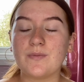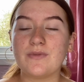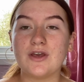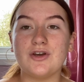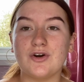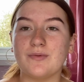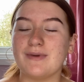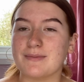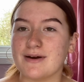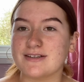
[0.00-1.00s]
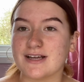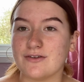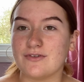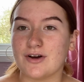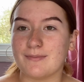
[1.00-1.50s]
you know, make myself
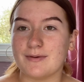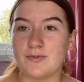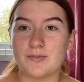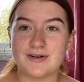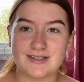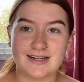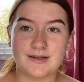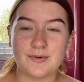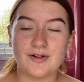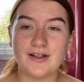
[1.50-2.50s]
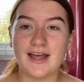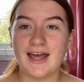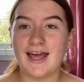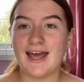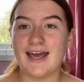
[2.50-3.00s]
look a bit more presentable.
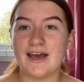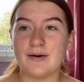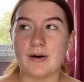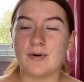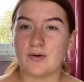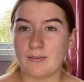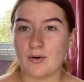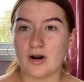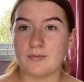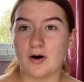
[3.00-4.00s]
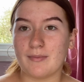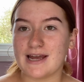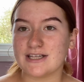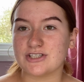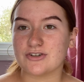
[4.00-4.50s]
I put a wee poll up on my
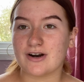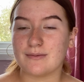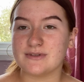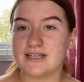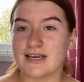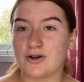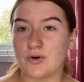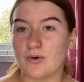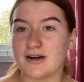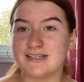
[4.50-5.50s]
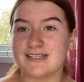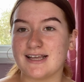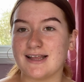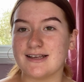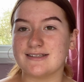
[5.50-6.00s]
Instagram saying who wanted to see
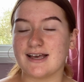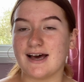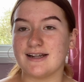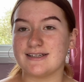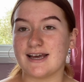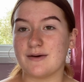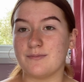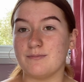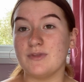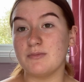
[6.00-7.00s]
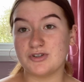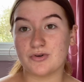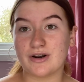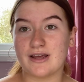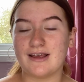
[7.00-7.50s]
this, and the
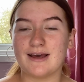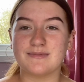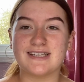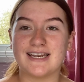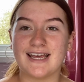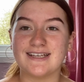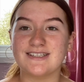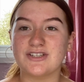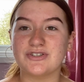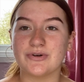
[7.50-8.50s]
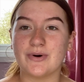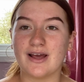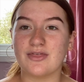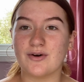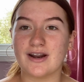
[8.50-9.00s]
majority said yes, so I
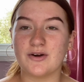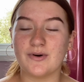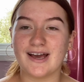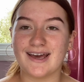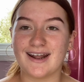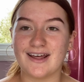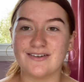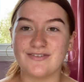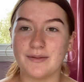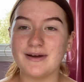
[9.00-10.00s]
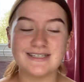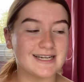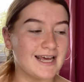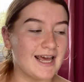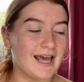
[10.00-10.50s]
thought I'd go ahead and film it.
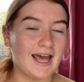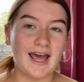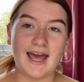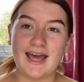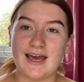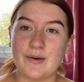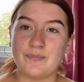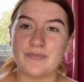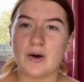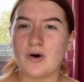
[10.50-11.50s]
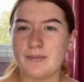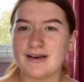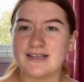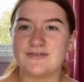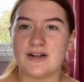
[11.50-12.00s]
I want to make
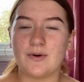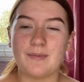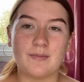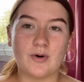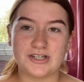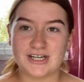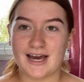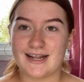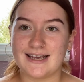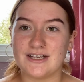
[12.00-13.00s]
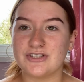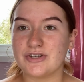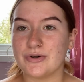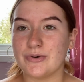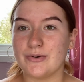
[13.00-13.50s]
this video a bit more chatty,
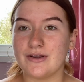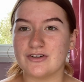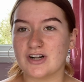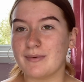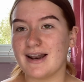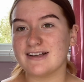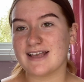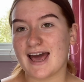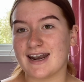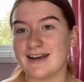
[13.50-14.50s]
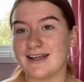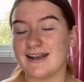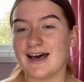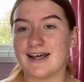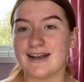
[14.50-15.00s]
so there's going to be less editing,
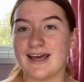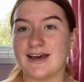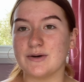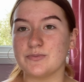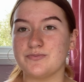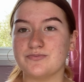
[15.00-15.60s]
and